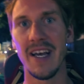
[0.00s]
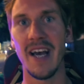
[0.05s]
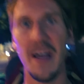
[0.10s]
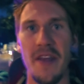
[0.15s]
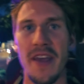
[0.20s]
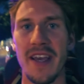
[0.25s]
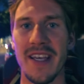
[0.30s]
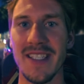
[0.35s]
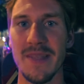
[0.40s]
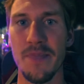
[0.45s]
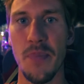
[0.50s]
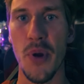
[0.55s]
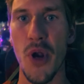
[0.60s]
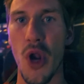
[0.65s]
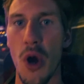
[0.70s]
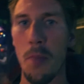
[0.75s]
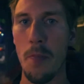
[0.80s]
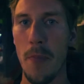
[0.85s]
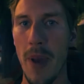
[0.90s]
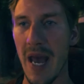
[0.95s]
I think it's
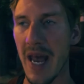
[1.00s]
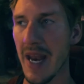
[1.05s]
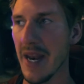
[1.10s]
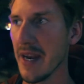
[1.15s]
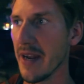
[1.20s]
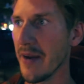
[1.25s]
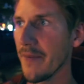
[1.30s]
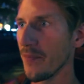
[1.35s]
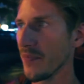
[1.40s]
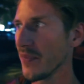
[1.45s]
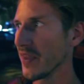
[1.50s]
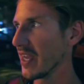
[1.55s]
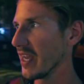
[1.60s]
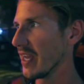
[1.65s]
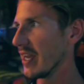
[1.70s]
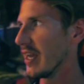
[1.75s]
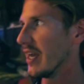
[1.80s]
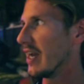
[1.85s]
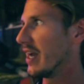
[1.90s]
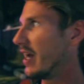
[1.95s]
Phnom Penh.
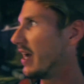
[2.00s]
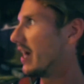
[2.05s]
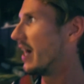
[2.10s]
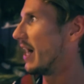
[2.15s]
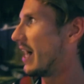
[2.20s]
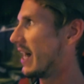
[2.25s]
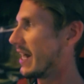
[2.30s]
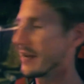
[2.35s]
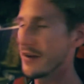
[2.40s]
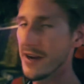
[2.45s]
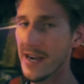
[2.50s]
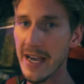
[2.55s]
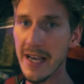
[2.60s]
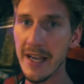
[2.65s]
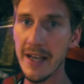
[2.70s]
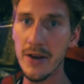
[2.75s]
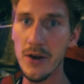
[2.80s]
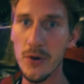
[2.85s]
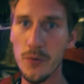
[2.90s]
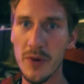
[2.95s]

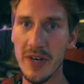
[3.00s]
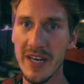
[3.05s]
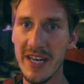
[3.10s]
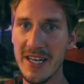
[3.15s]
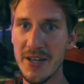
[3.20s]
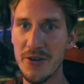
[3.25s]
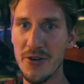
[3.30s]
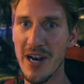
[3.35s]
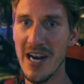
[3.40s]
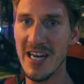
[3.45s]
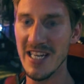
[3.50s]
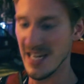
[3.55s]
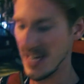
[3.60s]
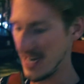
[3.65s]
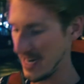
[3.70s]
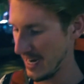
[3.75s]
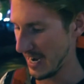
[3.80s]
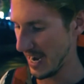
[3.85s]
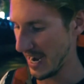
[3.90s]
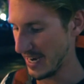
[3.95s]
Anyway, we didn't do
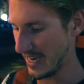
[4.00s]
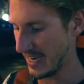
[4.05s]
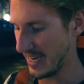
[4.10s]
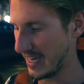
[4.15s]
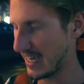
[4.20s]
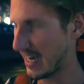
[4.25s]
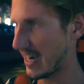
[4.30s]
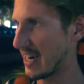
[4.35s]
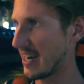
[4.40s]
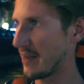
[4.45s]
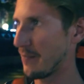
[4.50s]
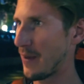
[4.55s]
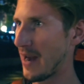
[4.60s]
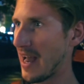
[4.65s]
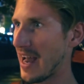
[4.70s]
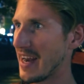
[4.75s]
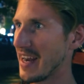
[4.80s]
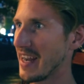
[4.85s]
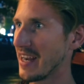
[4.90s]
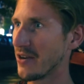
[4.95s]
actually any kind of
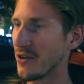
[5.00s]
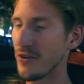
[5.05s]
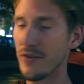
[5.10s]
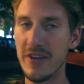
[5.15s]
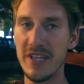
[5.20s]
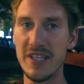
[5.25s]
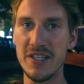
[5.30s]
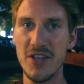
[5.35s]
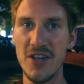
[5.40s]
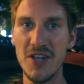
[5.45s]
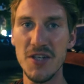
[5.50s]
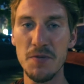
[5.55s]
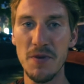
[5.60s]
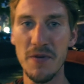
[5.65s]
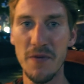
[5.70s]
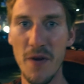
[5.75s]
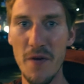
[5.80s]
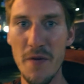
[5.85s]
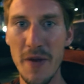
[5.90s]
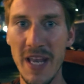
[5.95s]
planning or research
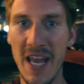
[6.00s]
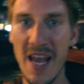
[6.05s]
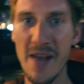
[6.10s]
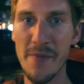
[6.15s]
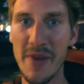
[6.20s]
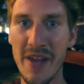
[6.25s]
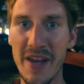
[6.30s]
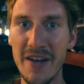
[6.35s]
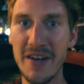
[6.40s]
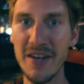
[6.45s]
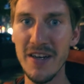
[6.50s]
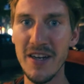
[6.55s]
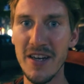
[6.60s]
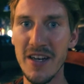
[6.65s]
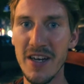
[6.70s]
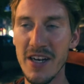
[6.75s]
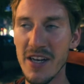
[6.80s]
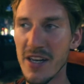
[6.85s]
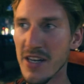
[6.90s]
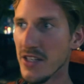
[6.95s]
before we came here.
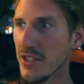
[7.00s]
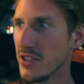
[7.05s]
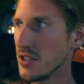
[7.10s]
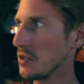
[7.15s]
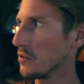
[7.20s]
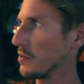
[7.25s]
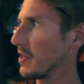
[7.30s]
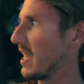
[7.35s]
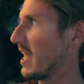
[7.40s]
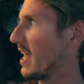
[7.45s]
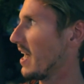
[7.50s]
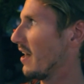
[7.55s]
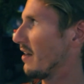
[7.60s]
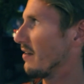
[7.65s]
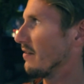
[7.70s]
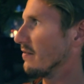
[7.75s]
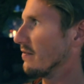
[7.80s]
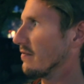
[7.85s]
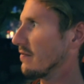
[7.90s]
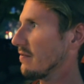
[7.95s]
So we
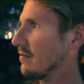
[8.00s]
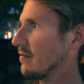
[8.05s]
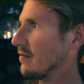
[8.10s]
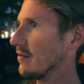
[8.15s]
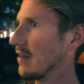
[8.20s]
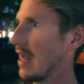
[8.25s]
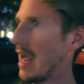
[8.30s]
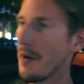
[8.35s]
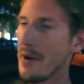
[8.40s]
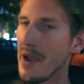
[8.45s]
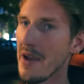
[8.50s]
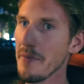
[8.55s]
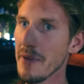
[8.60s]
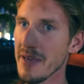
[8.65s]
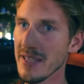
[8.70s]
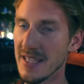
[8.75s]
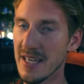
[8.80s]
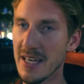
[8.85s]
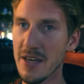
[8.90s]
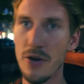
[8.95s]
have, yeah, we have
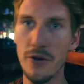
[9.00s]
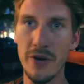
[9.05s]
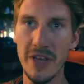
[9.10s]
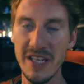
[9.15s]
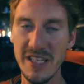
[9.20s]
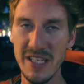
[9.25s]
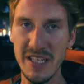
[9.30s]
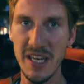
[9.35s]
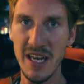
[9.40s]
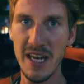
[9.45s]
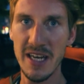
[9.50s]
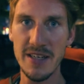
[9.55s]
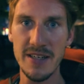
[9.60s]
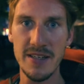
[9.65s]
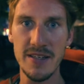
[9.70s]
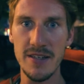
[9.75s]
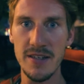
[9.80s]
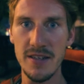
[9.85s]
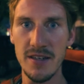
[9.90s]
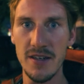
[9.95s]
basically no internet,
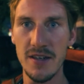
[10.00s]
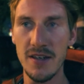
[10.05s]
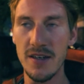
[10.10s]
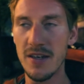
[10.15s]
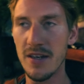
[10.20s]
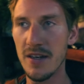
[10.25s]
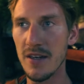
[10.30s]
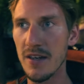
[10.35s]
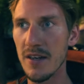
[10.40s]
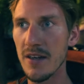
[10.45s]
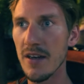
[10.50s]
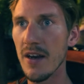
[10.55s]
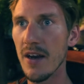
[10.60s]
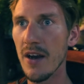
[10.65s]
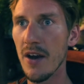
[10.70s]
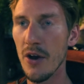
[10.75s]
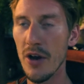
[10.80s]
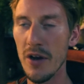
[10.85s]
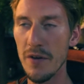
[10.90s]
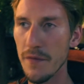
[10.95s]

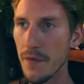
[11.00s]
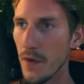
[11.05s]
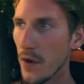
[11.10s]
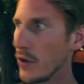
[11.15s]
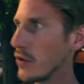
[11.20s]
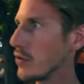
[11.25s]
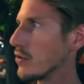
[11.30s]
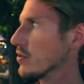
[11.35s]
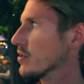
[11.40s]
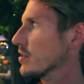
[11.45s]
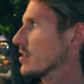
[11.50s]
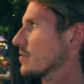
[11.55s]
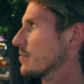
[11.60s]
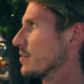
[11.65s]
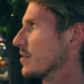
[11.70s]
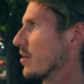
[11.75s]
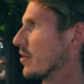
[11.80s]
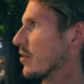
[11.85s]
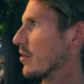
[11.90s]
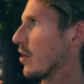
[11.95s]
on our phones.
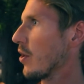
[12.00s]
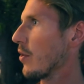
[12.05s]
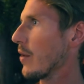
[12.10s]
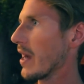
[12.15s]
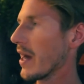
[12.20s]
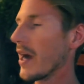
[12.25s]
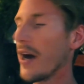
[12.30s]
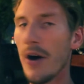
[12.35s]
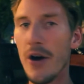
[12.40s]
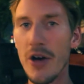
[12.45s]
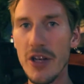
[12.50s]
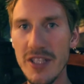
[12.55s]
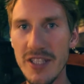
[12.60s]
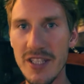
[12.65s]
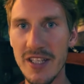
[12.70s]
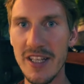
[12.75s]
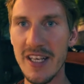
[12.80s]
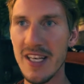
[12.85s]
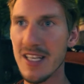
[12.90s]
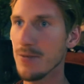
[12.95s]
We don't know where our
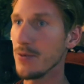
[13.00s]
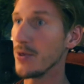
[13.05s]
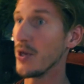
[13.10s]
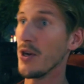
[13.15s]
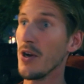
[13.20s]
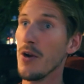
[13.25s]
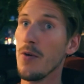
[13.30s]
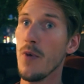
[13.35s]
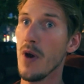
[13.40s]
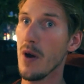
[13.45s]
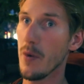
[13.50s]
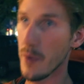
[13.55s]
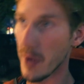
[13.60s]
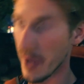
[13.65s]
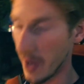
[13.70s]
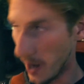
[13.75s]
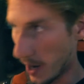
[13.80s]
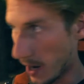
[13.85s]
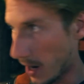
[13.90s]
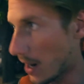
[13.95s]
hostel is. We don't know where
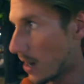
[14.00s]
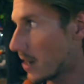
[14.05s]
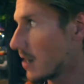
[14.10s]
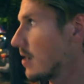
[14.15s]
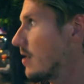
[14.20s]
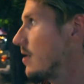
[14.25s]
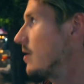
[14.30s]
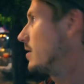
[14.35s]
we are.